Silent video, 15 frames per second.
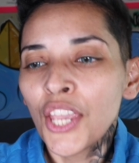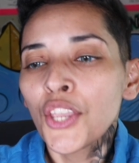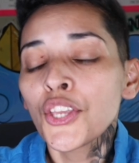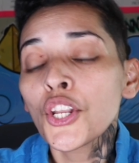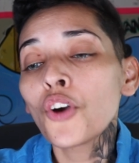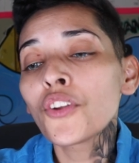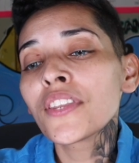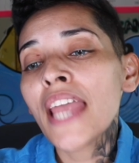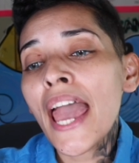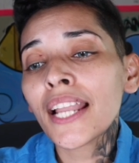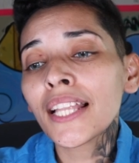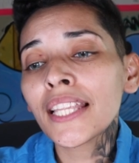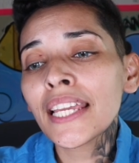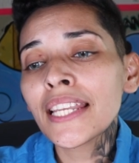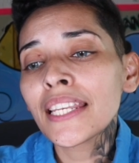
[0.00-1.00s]
You know,
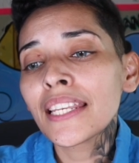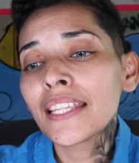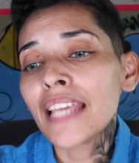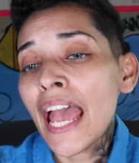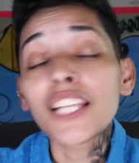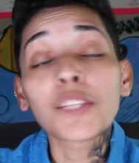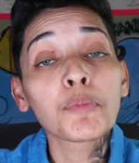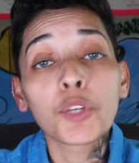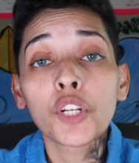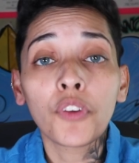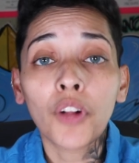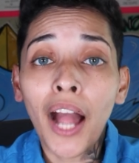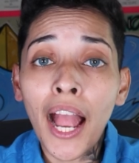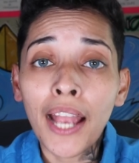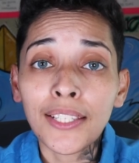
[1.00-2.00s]
Natalie has
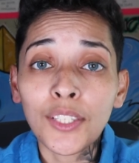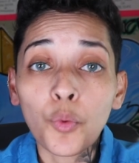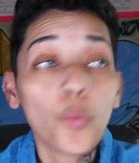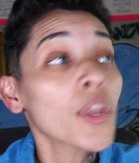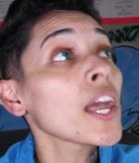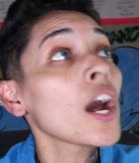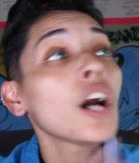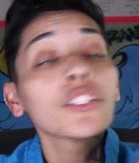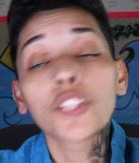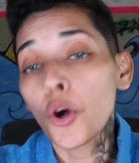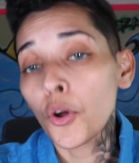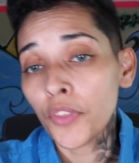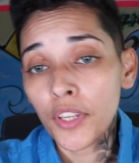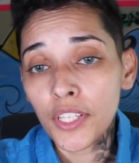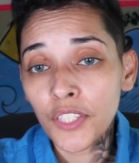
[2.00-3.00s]
beautiful eyes. We all
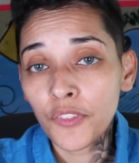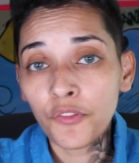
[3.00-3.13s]
know this.